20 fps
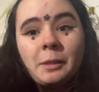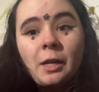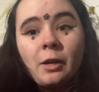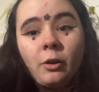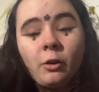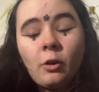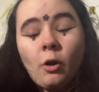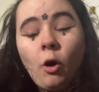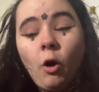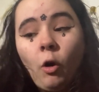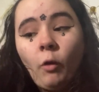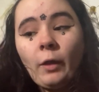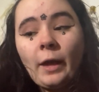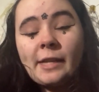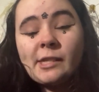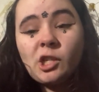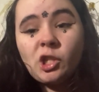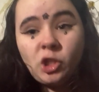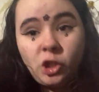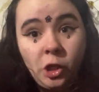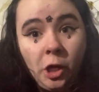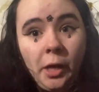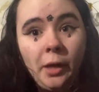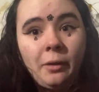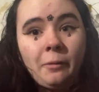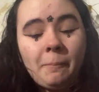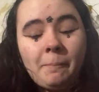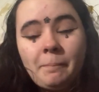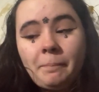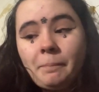and all that
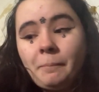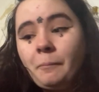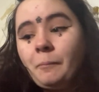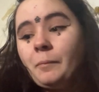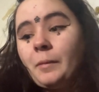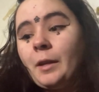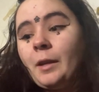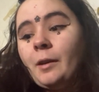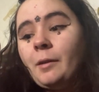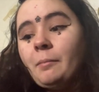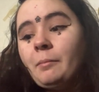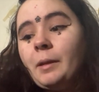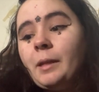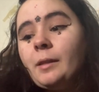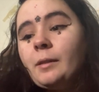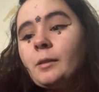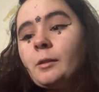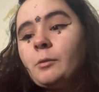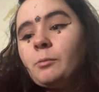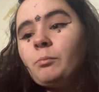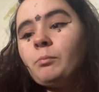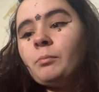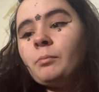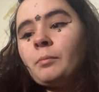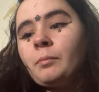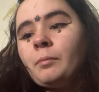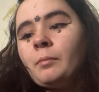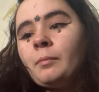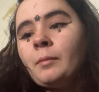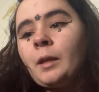shit because
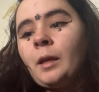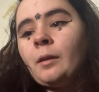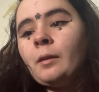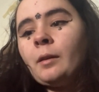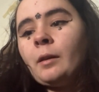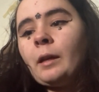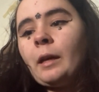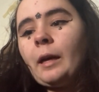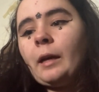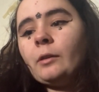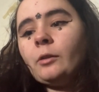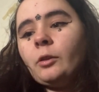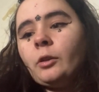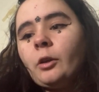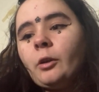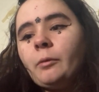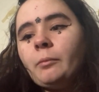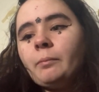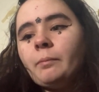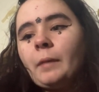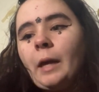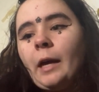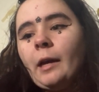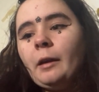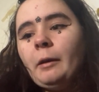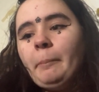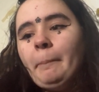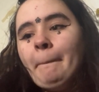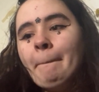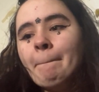i don't know
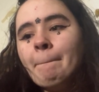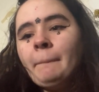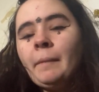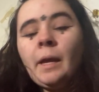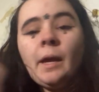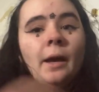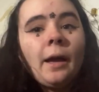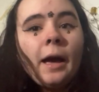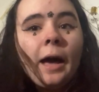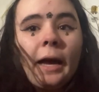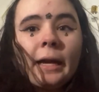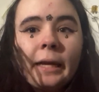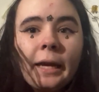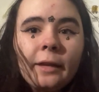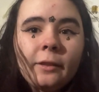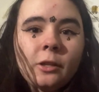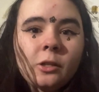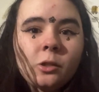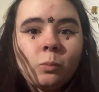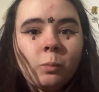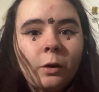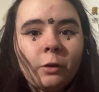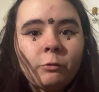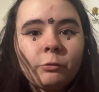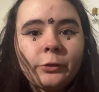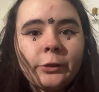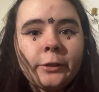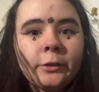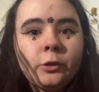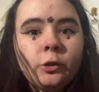i i had this one
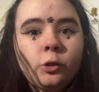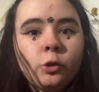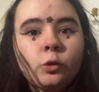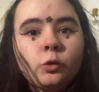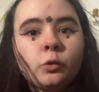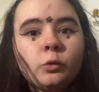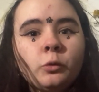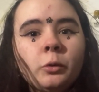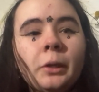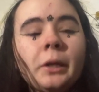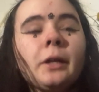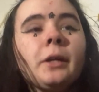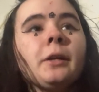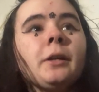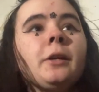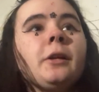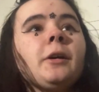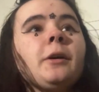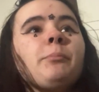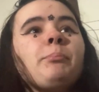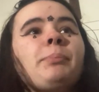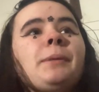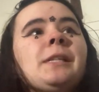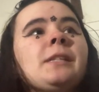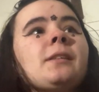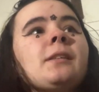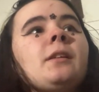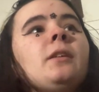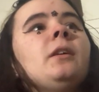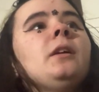friend who
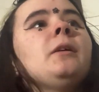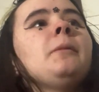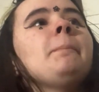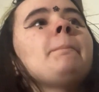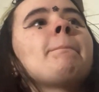basically